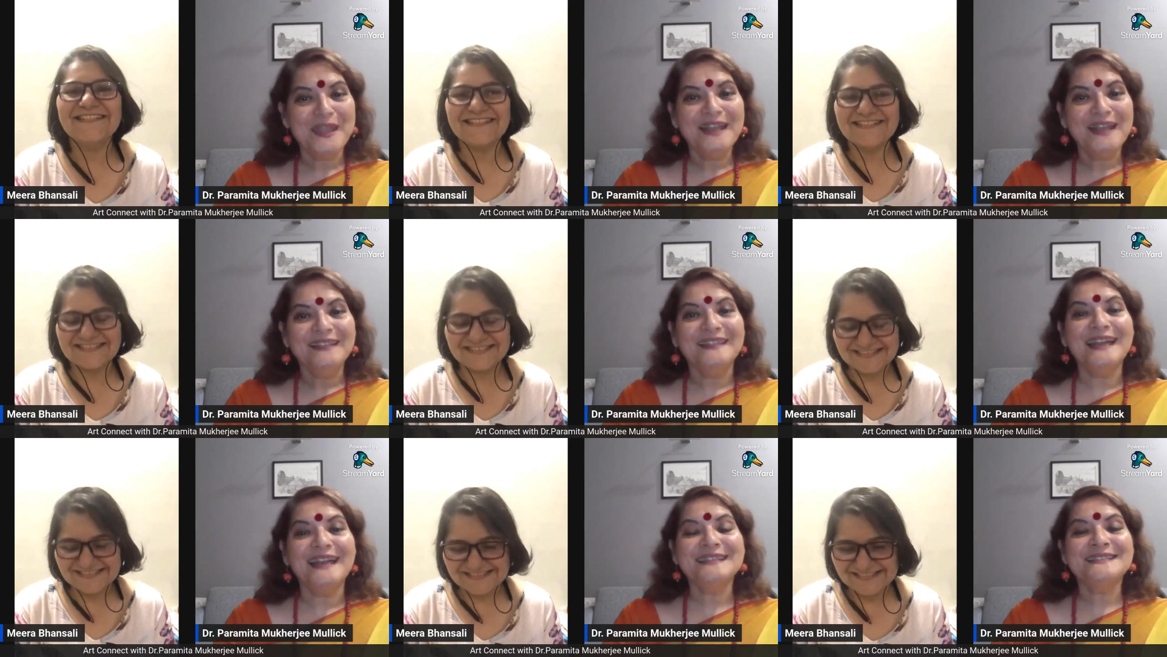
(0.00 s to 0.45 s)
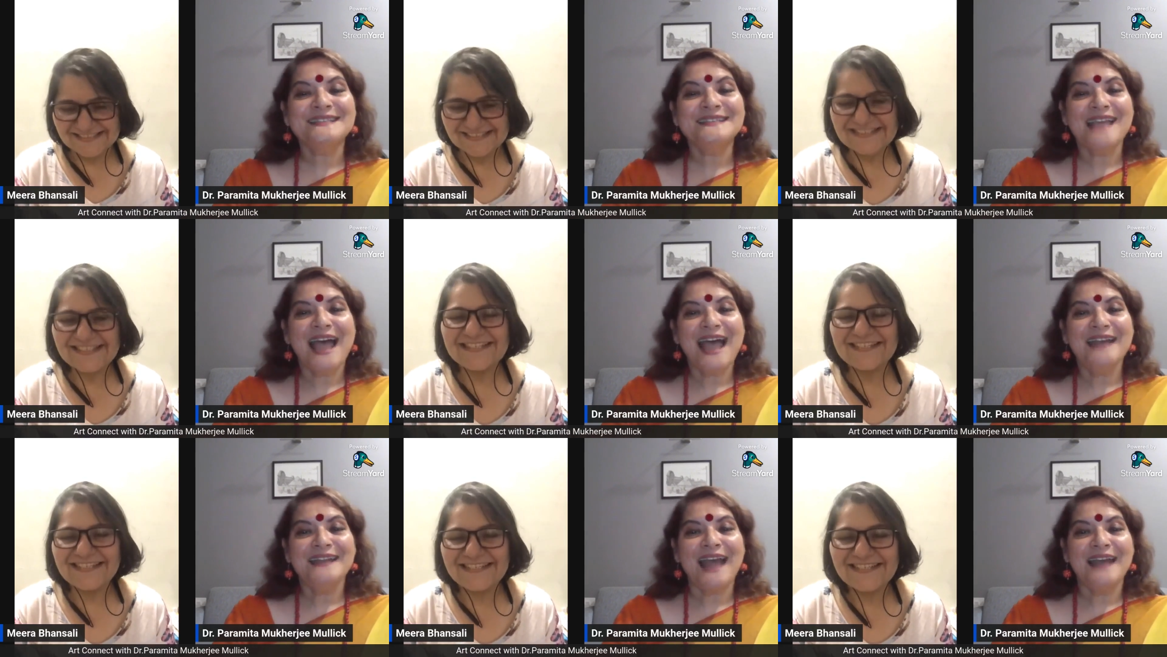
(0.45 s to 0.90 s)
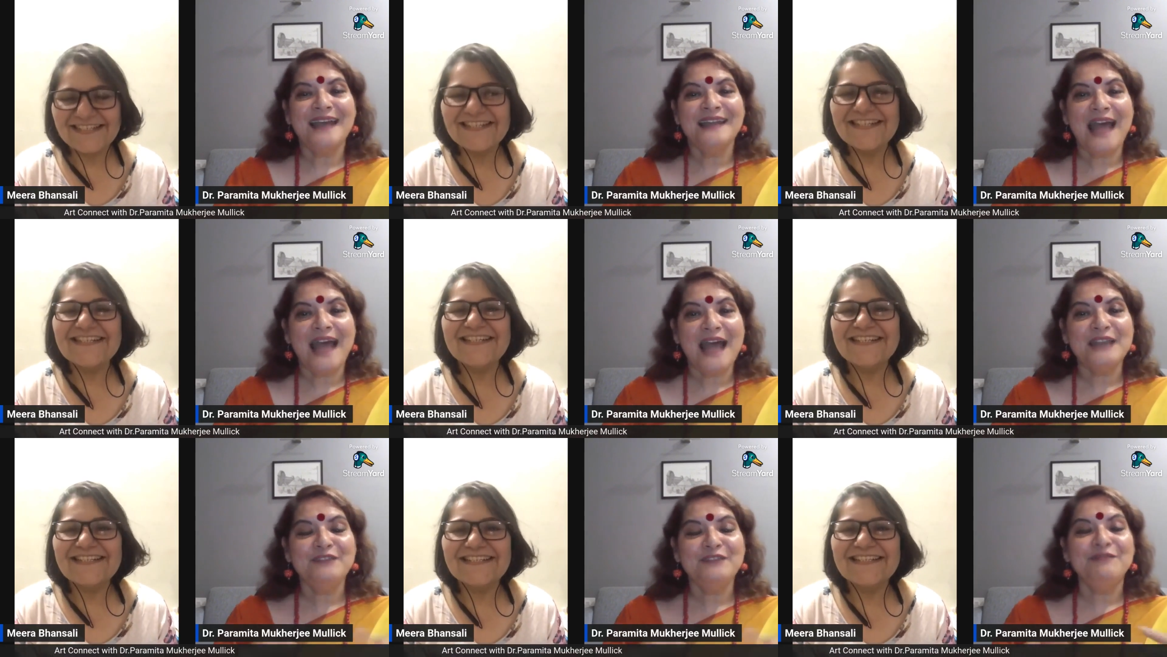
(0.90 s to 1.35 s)
Speaker 1: that's and and
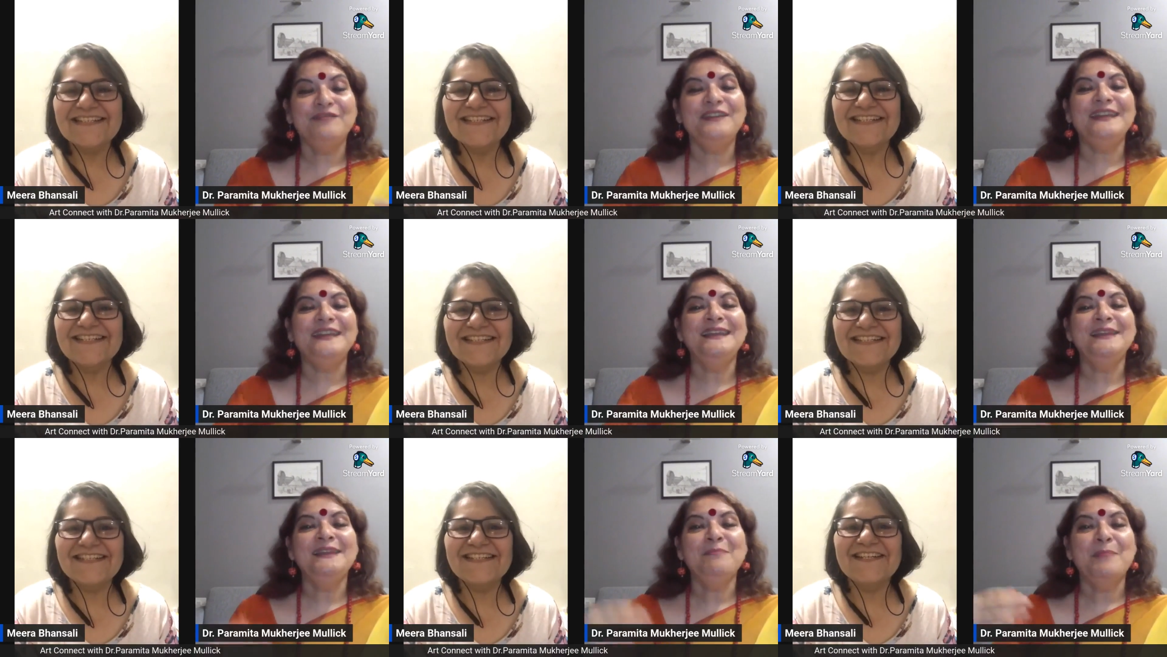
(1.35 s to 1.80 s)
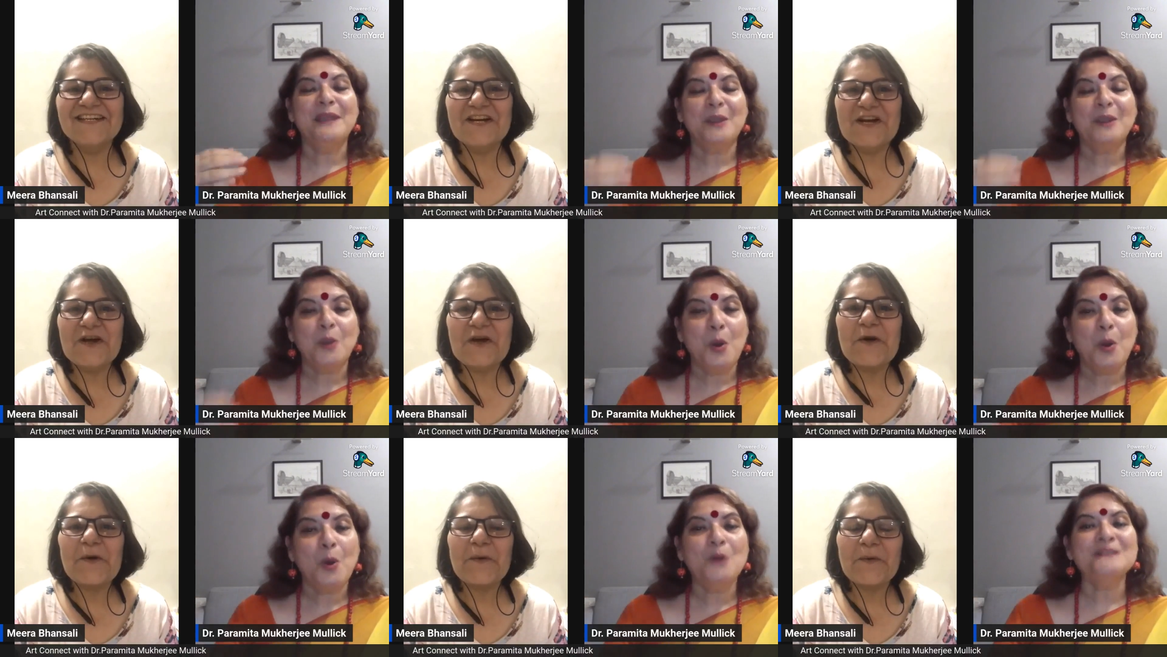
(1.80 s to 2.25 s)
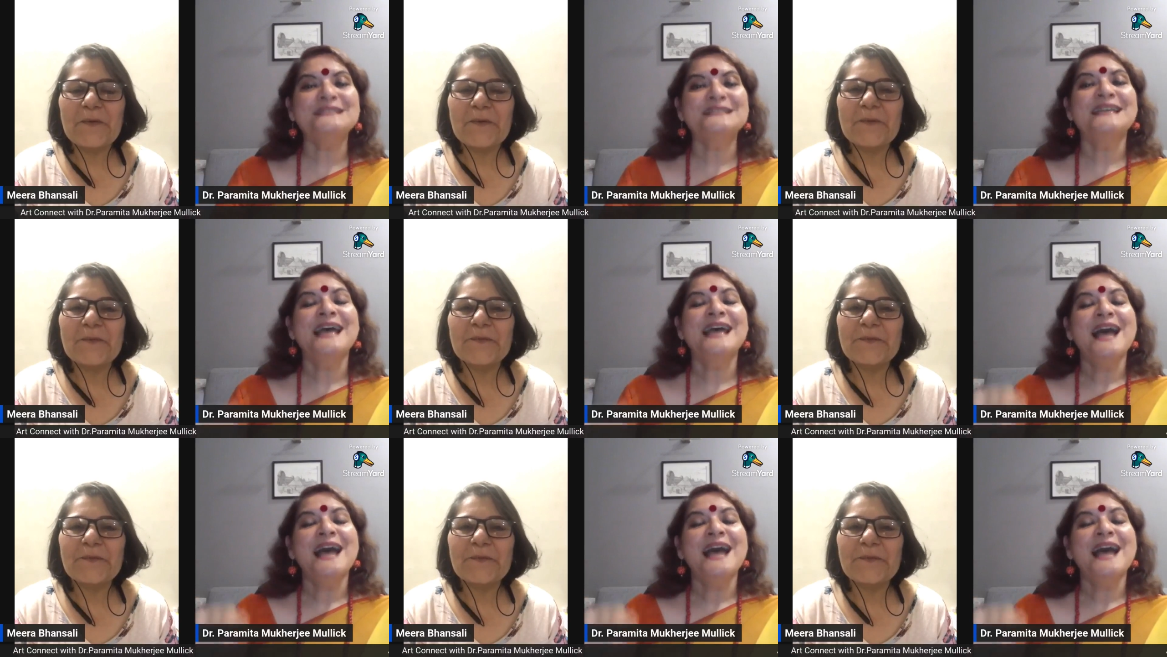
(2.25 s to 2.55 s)
i feel because